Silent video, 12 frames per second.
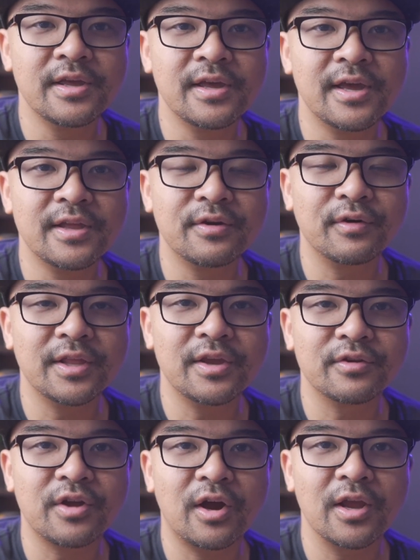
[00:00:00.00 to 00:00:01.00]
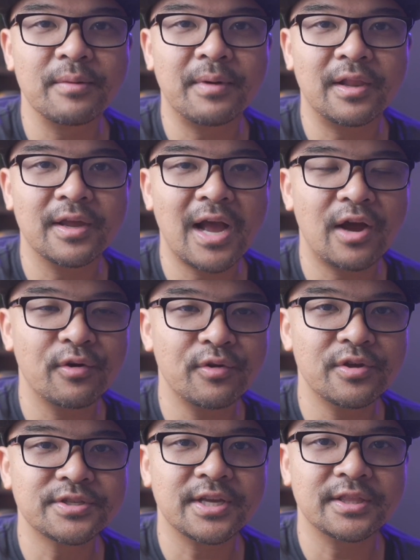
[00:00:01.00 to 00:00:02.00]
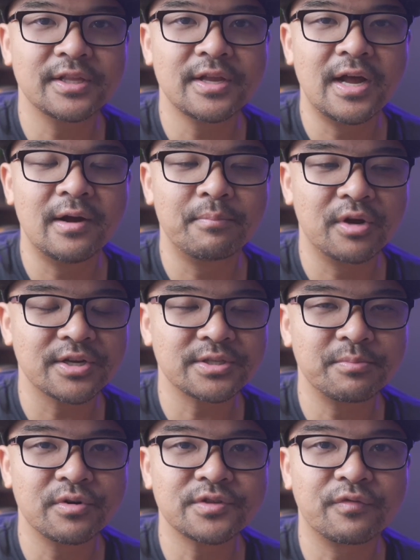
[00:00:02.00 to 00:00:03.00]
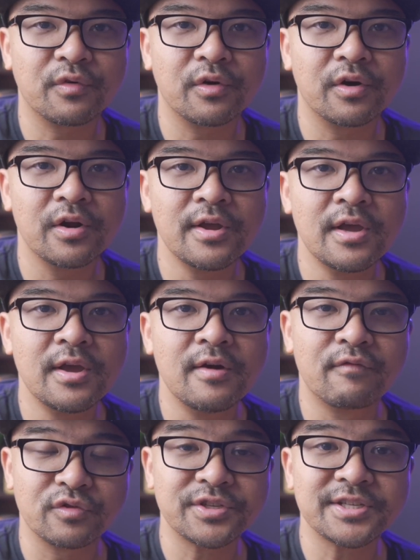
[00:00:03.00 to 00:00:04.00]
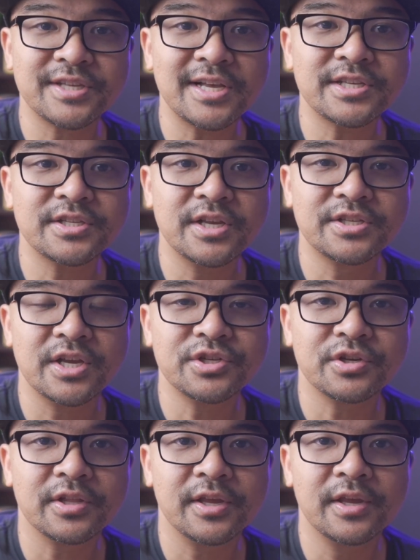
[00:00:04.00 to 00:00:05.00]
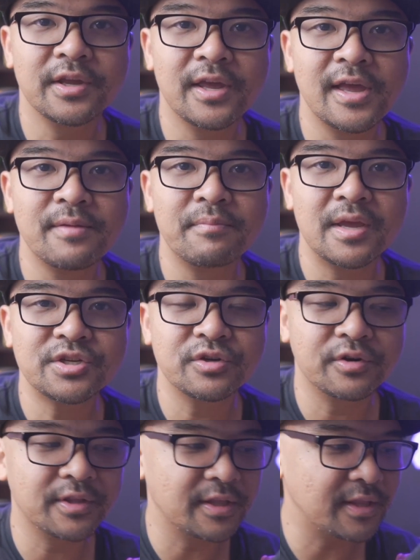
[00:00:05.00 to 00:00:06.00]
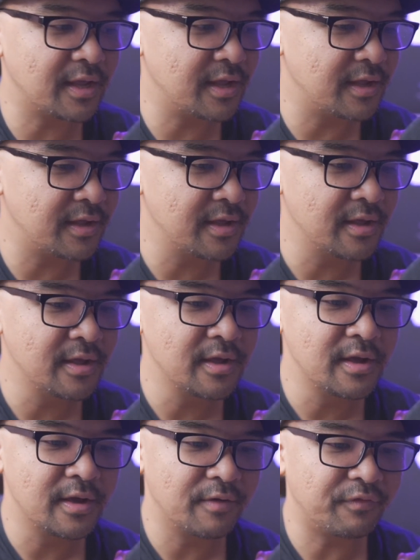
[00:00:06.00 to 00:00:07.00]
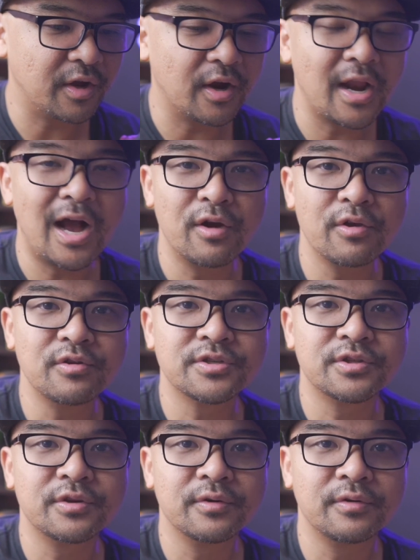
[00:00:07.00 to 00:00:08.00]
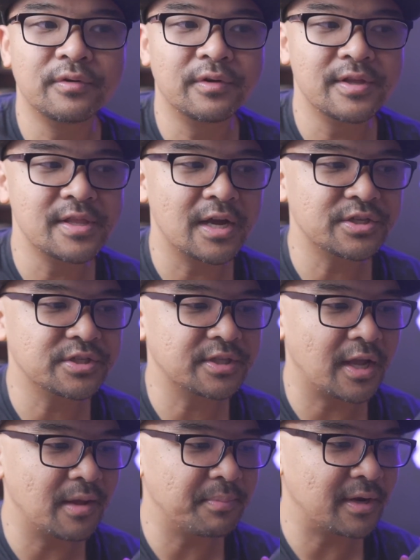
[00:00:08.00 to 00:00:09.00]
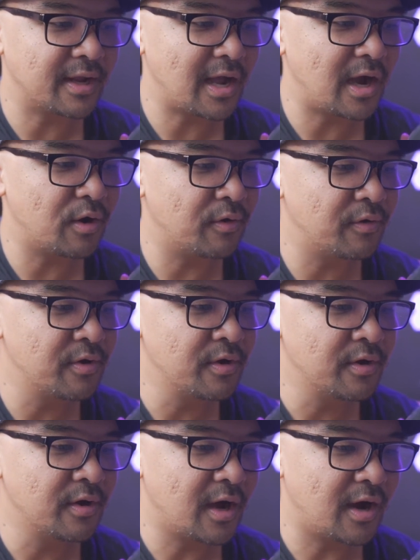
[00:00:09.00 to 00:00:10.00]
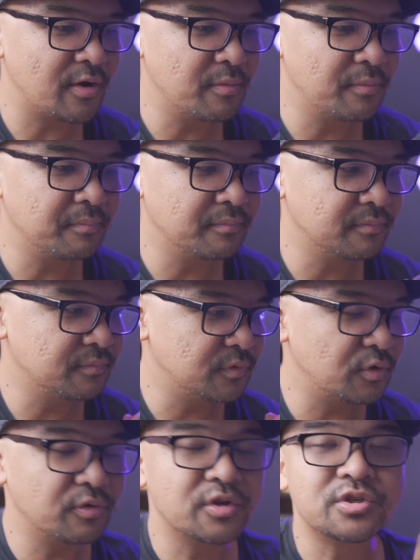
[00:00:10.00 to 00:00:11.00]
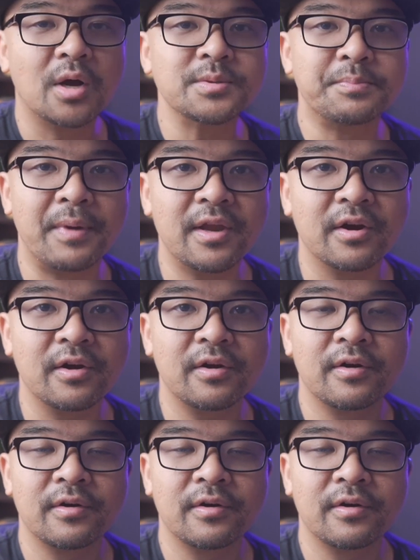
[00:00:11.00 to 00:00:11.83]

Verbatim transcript: and really you're talking about like how do you set up customers for for success essentially and make sure yeah. that they figure out how to use a tool and not just that but like how how to do their jobs better